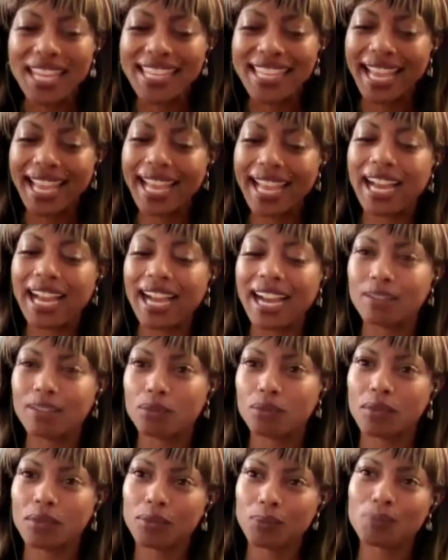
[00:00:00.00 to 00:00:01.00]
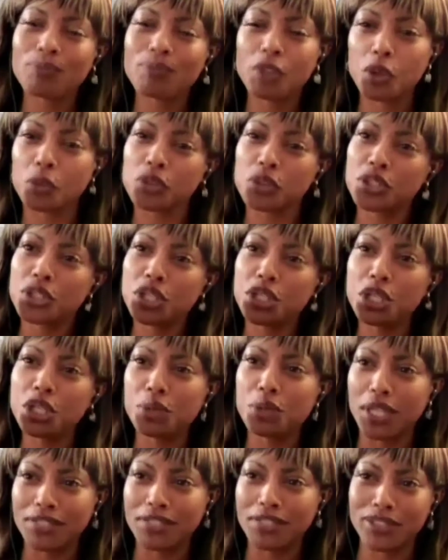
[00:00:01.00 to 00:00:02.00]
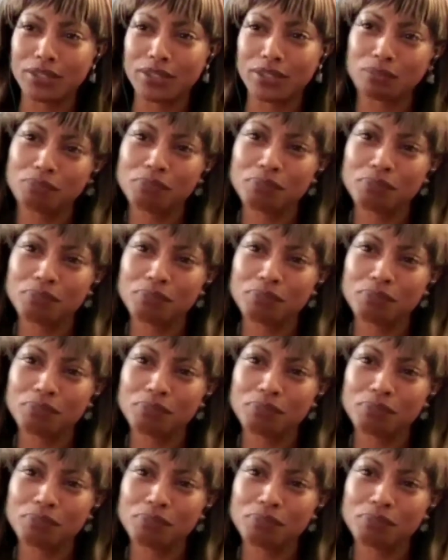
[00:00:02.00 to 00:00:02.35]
yeah, there was 2 of them.